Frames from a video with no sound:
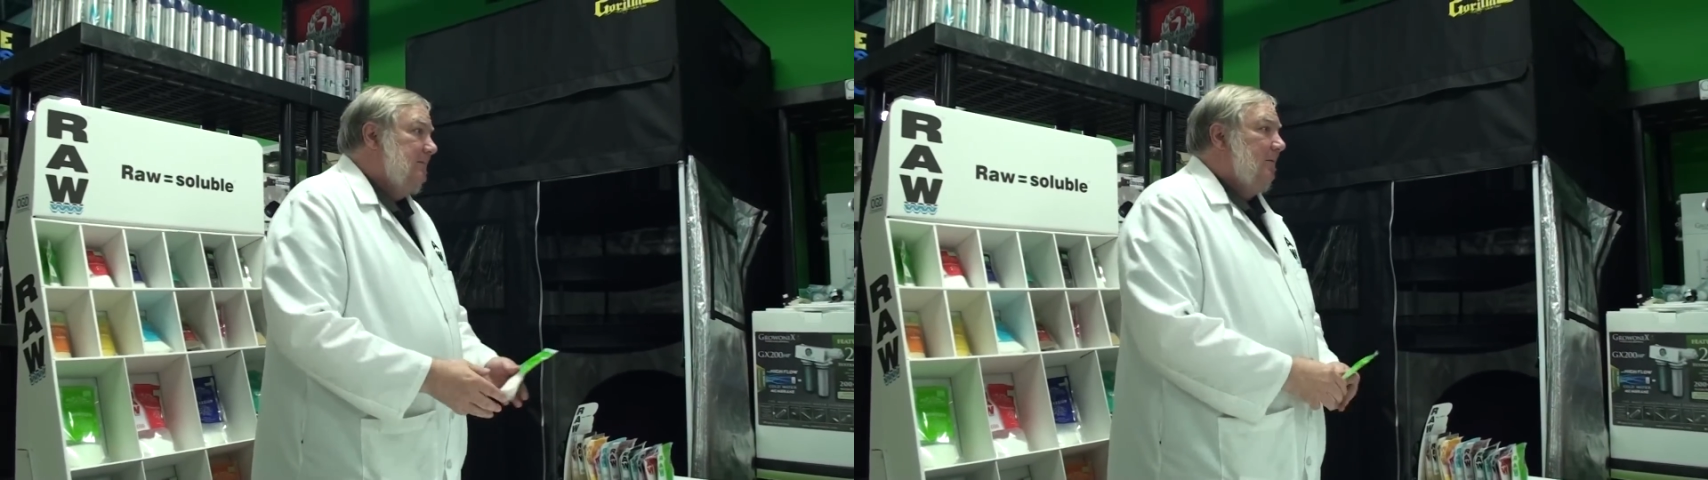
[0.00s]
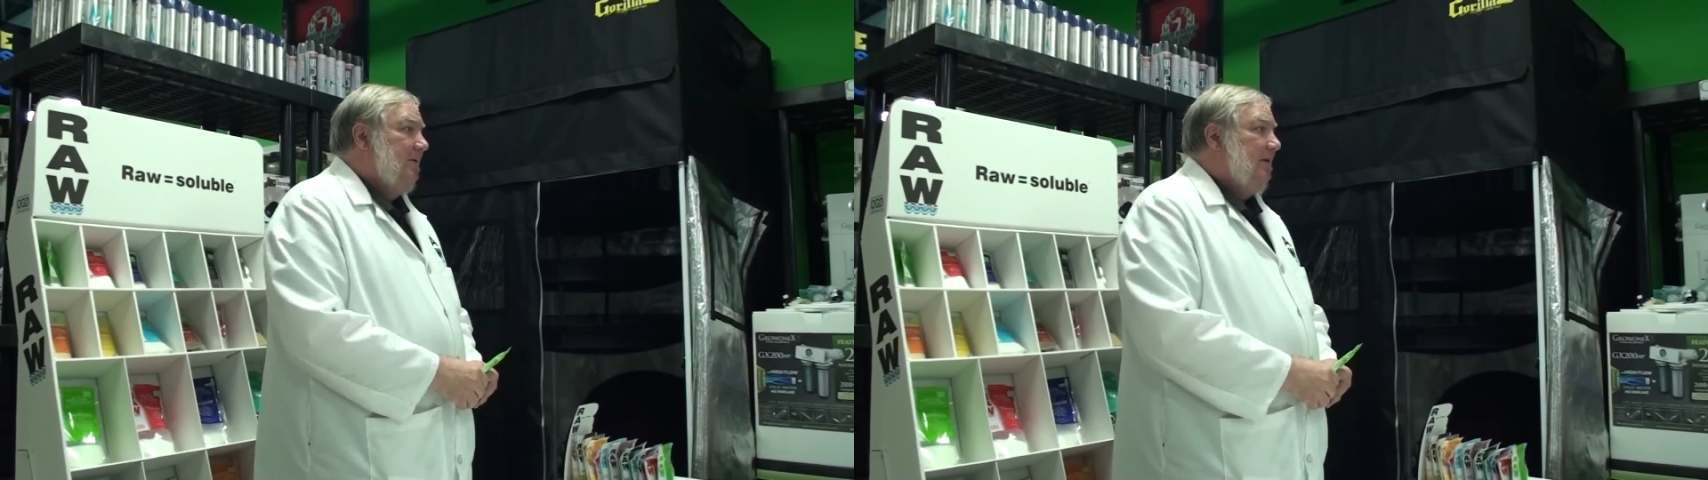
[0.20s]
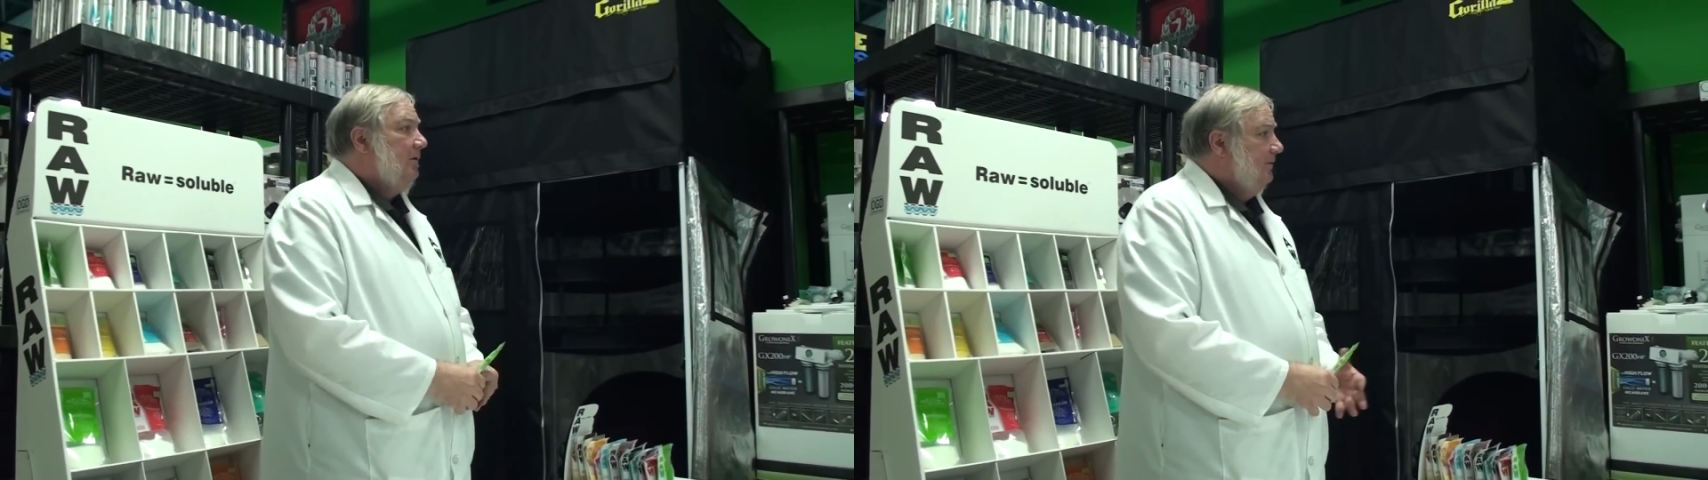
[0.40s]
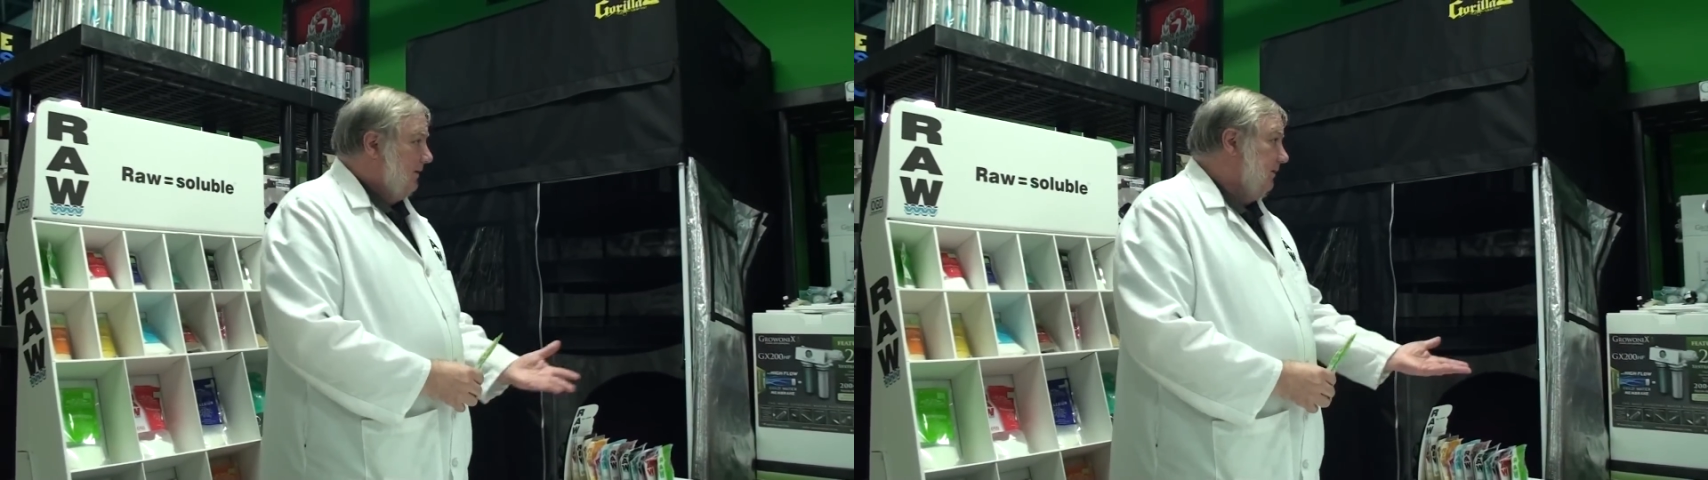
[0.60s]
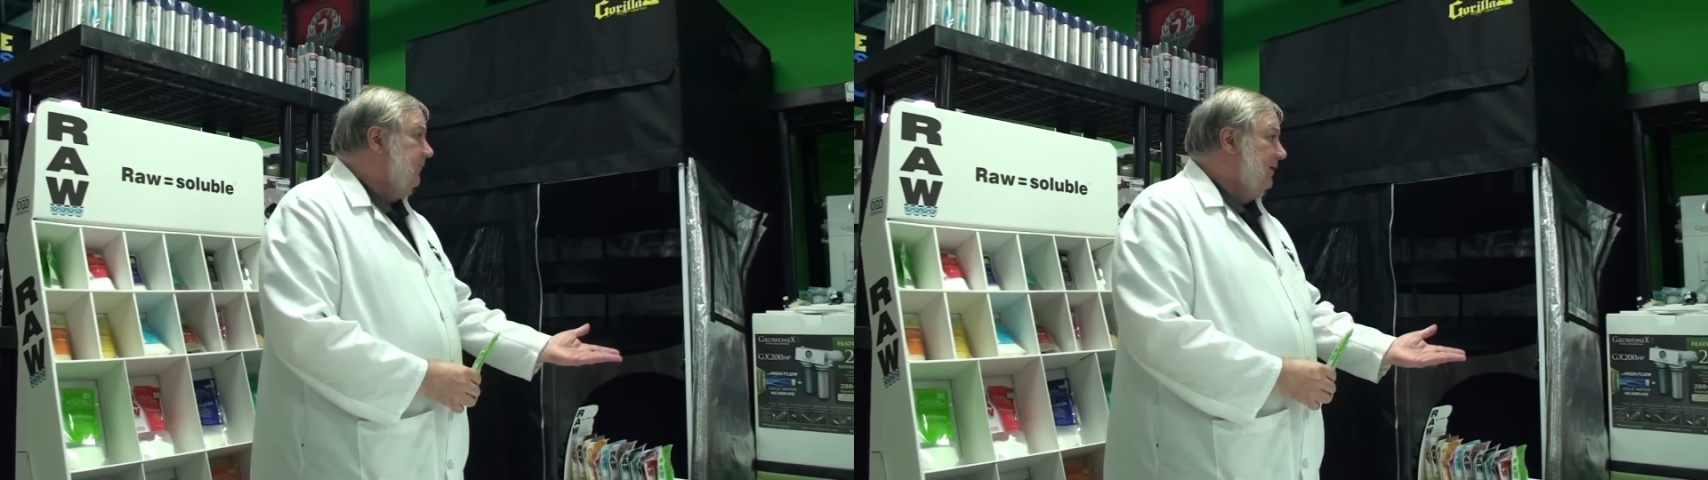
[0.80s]
and
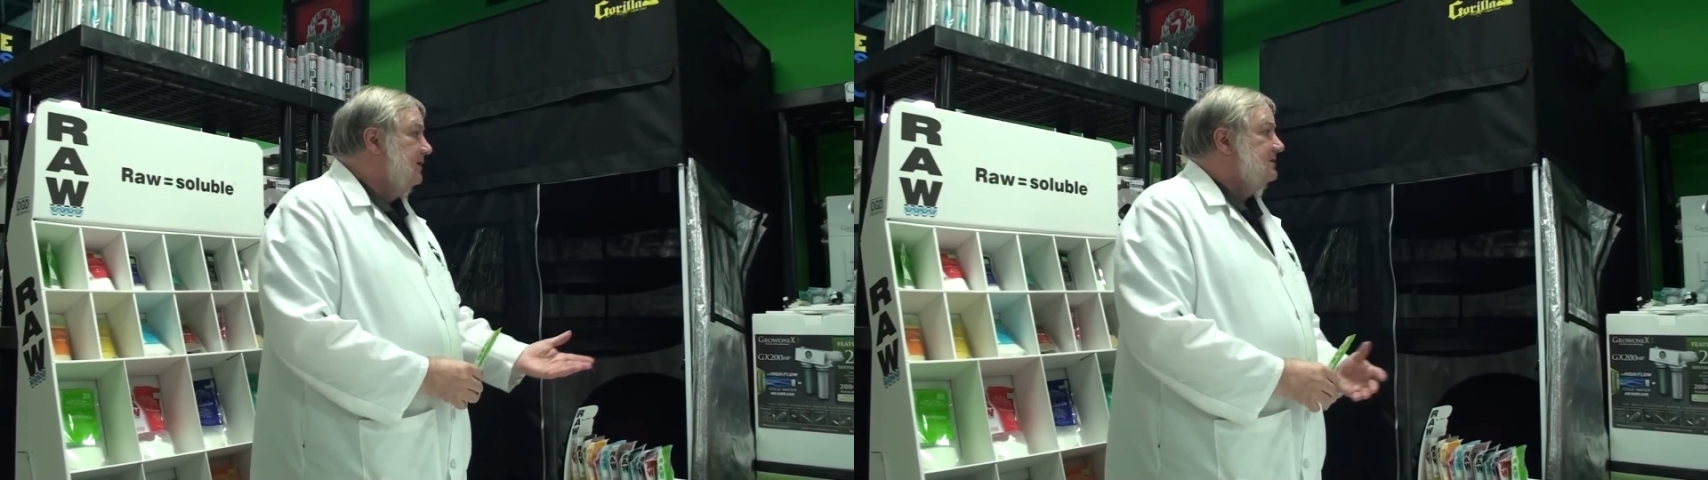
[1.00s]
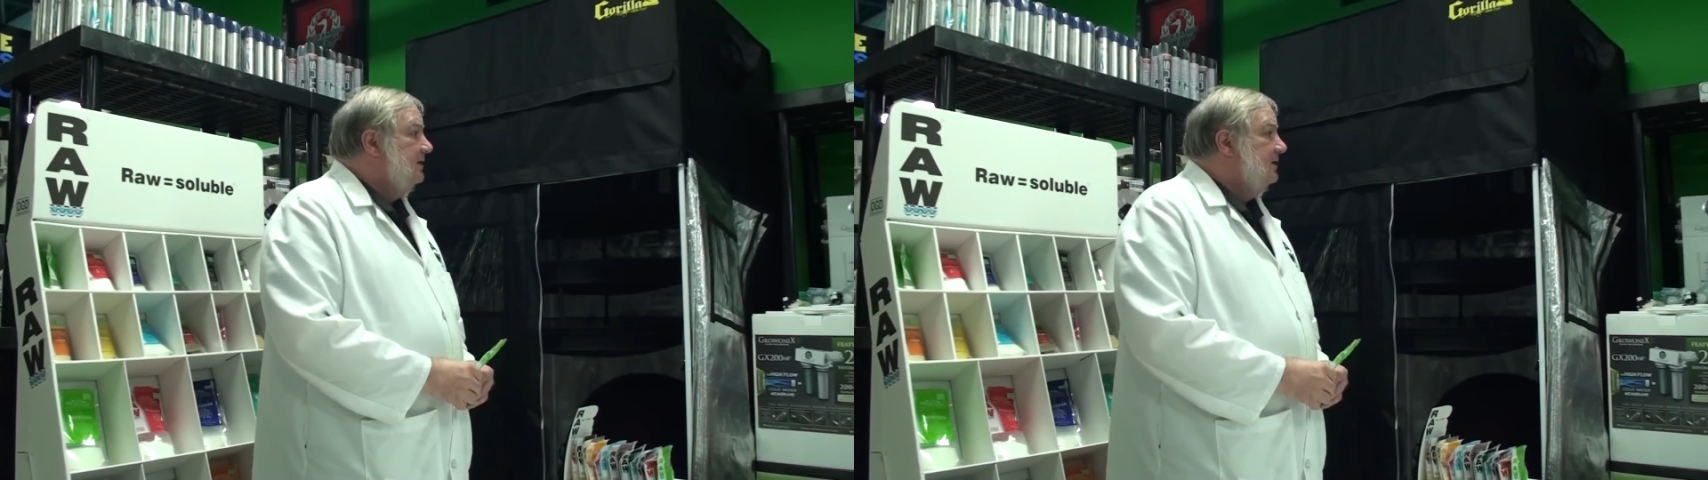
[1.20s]
they'll fix